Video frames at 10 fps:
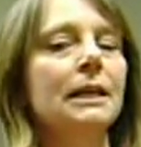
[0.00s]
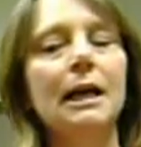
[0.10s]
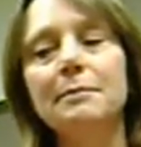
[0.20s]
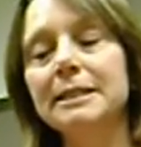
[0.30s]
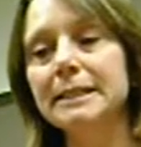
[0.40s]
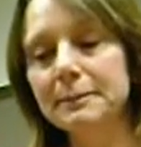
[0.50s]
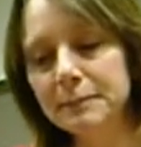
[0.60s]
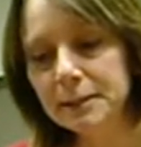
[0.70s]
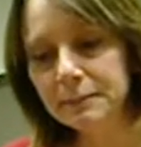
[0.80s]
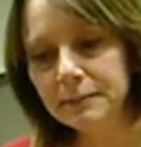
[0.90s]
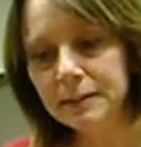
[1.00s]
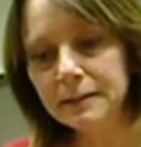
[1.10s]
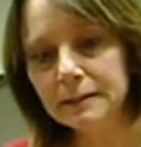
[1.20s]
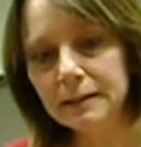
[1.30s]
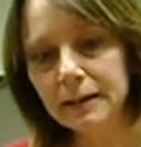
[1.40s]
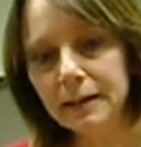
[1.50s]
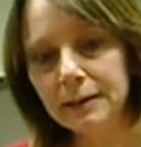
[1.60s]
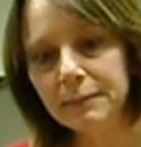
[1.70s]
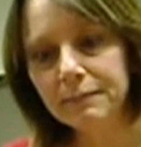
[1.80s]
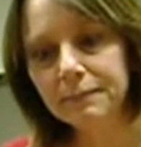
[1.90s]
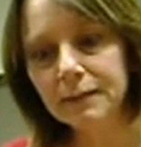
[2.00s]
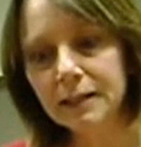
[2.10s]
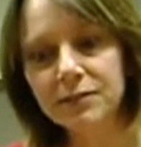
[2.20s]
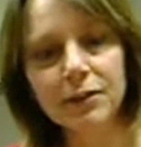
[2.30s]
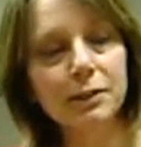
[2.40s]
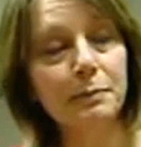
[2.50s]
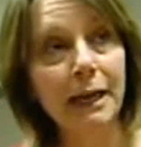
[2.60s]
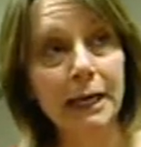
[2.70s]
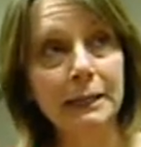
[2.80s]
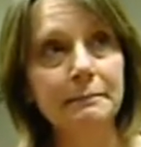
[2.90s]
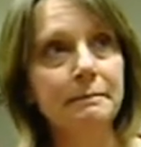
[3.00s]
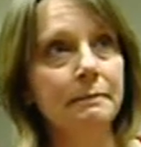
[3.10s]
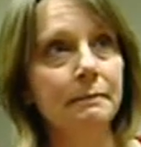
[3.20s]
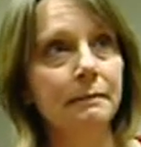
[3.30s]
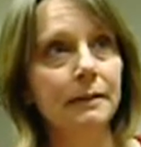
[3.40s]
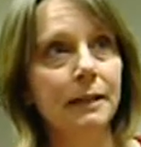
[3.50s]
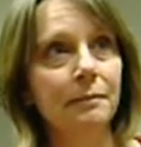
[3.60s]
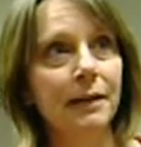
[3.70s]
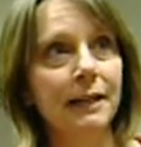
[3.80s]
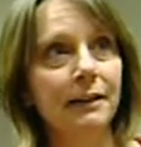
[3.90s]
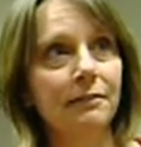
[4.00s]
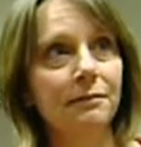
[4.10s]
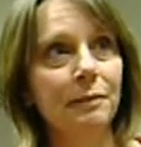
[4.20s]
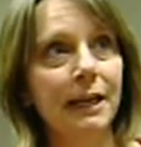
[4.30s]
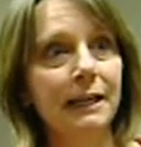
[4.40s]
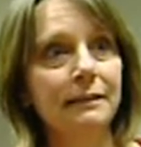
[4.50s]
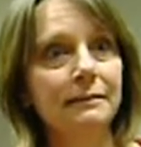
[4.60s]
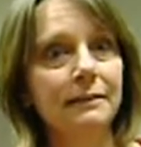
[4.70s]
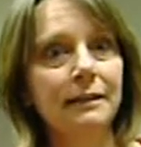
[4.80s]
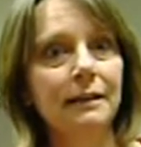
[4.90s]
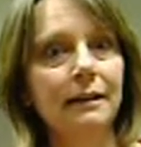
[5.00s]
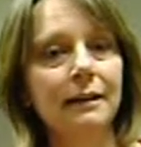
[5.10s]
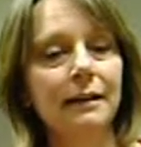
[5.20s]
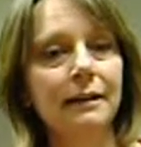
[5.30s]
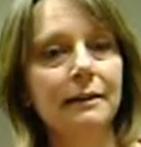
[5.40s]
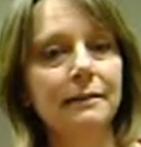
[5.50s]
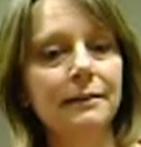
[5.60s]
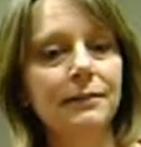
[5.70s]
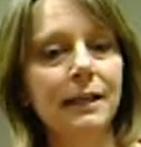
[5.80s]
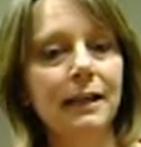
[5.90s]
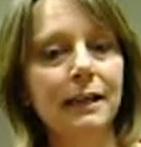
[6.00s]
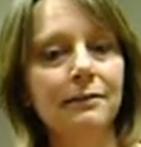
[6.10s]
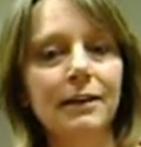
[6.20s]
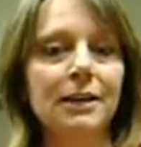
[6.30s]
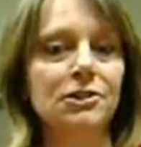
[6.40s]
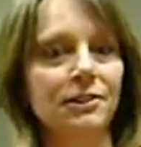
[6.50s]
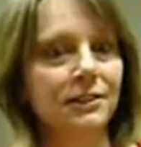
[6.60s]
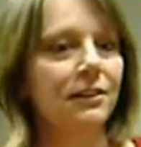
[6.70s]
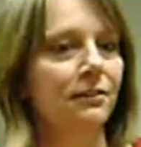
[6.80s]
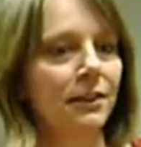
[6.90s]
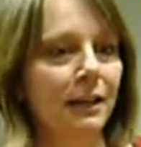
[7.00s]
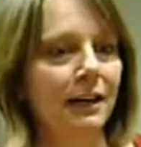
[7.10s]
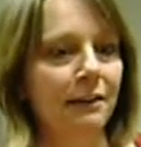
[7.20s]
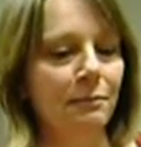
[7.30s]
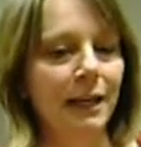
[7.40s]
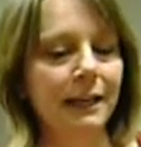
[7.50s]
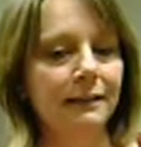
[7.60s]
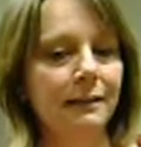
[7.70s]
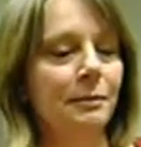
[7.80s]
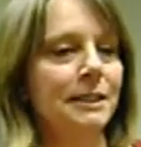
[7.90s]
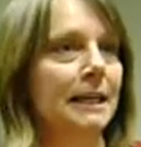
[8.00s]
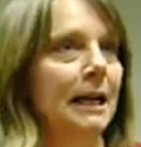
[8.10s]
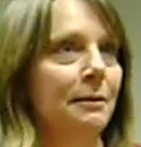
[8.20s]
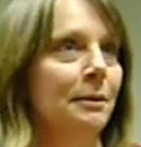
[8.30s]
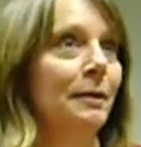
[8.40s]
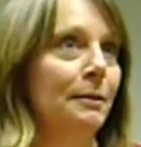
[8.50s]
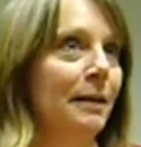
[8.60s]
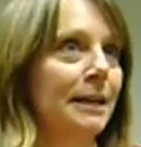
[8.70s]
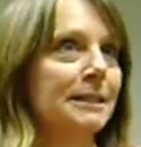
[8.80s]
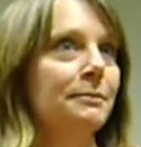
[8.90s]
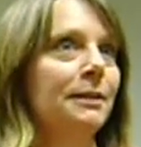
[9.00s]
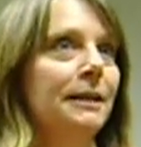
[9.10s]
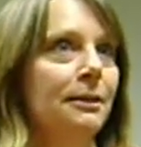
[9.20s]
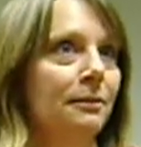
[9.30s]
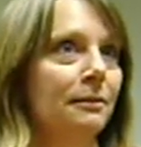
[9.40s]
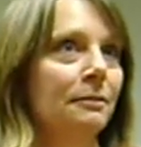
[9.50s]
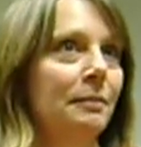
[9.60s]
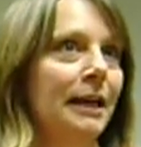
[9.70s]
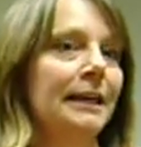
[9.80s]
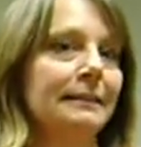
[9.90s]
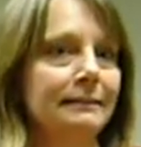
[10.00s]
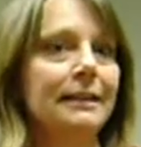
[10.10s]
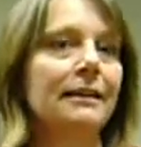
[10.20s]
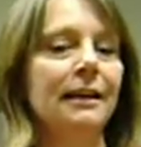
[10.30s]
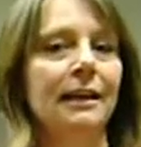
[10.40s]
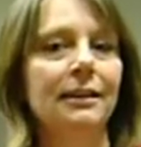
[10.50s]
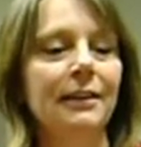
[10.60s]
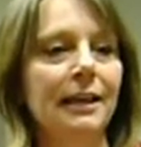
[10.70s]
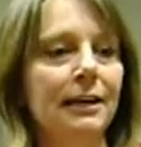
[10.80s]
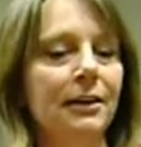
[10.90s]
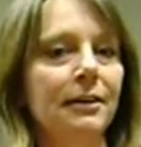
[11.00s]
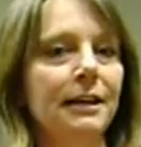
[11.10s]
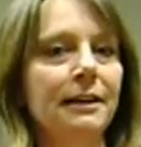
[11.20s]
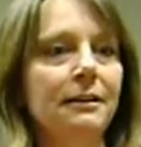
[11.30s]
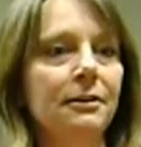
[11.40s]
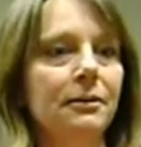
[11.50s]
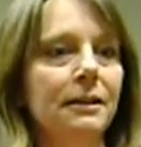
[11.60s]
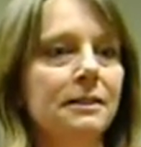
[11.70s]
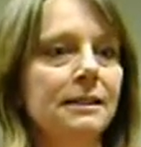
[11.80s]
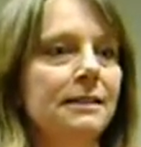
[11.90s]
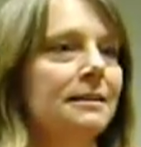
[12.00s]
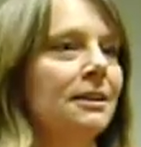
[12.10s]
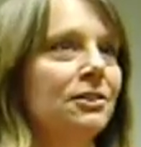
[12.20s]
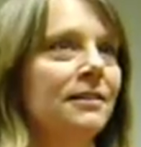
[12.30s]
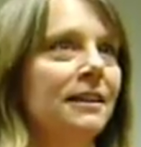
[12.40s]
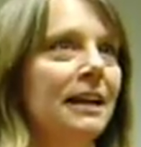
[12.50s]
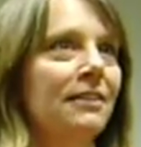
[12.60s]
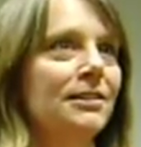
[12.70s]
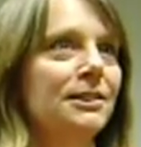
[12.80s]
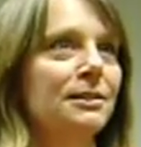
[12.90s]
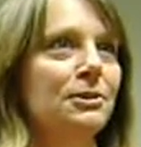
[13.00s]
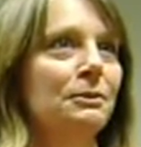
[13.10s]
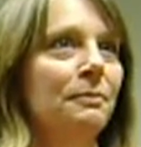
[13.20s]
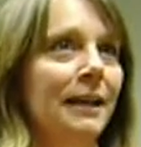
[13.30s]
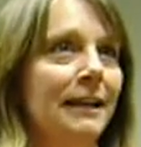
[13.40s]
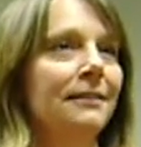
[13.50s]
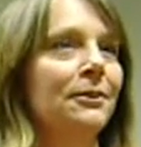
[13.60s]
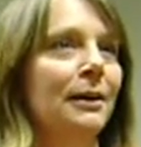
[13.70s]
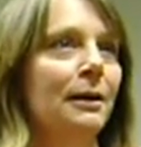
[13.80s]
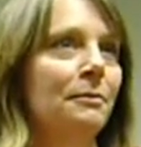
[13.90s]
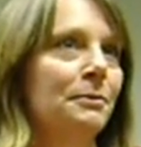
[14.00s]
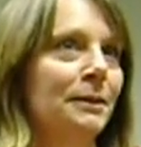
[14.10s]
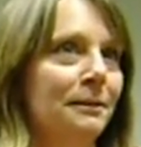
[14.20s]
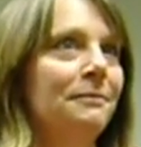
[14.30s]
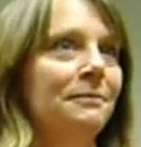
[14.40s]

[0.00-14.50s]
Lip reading: Common symptoms, as far as pain, they might have pain. If they had a vaginal delivery, they'd have pain, episiotomy pain possibly, or pain in that area, or else C-section, they'd have incision pain in their abdomen.